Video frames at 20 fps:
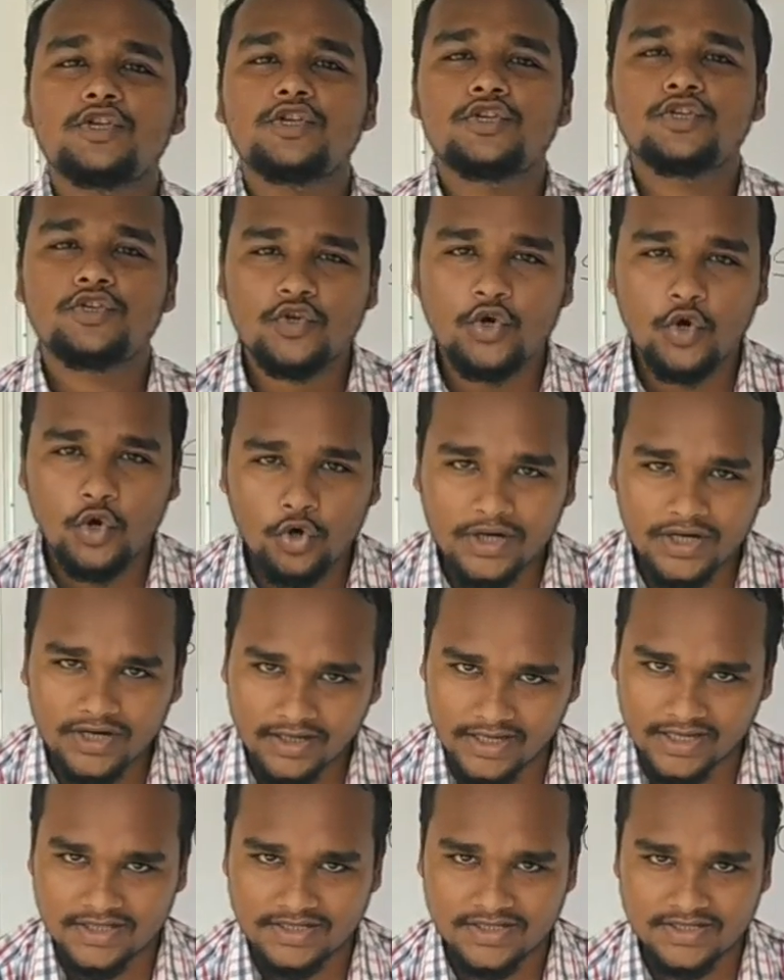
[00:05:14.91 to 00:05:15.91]
sour
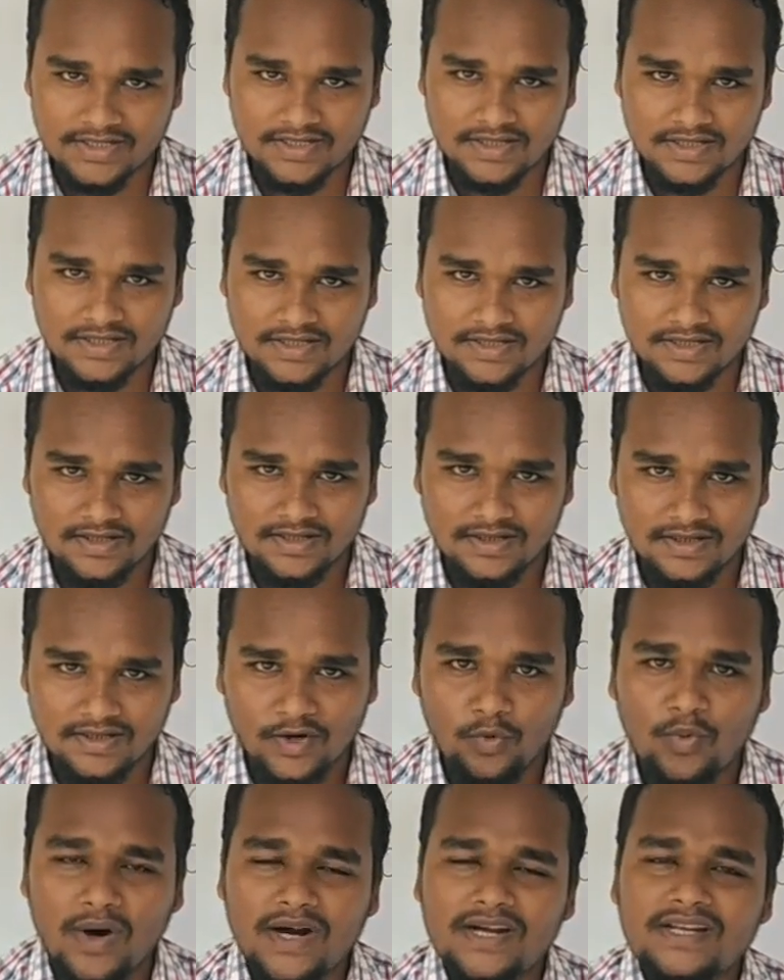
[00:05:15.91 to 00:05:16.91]
in taste.
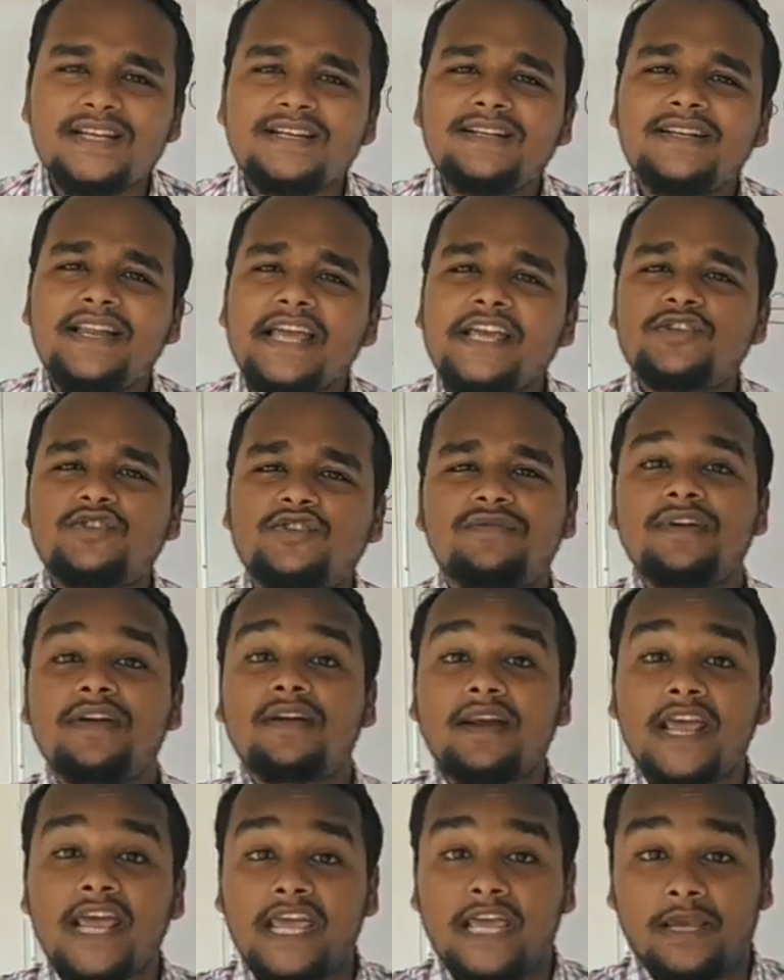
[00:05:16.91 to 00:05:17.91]
What is the taste of a
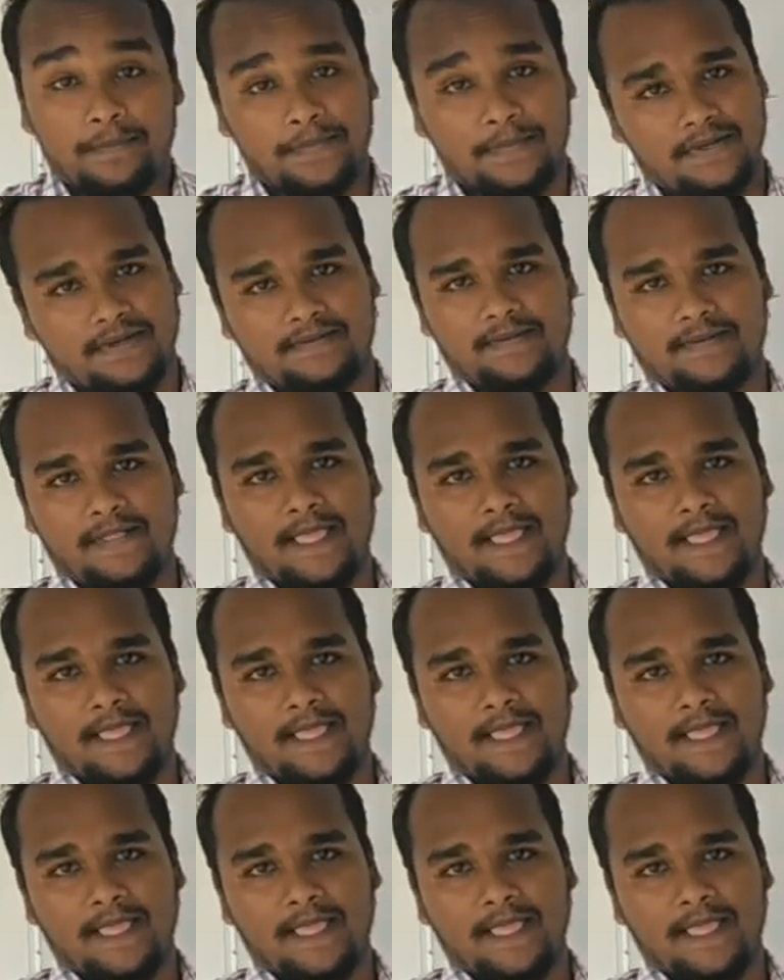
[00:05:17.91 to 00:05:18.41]
grape?